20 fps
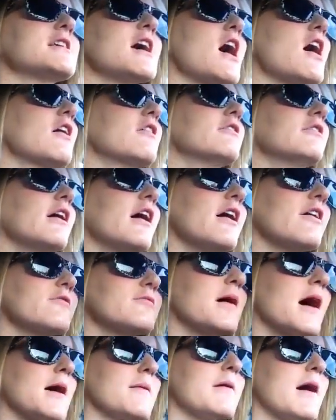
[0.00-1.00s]
turn
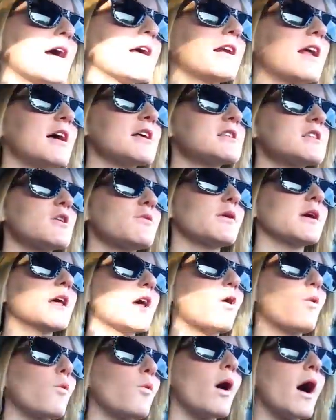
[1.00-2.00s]
left, baby, not until we
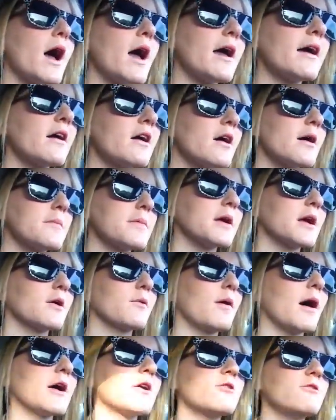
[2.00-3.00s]
get way up
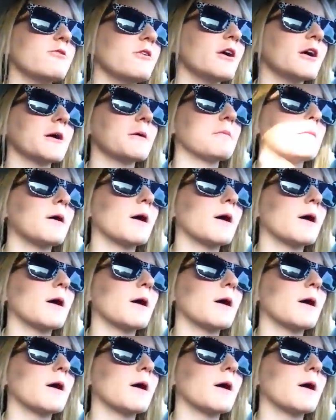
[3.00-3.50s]
here. Why you fucking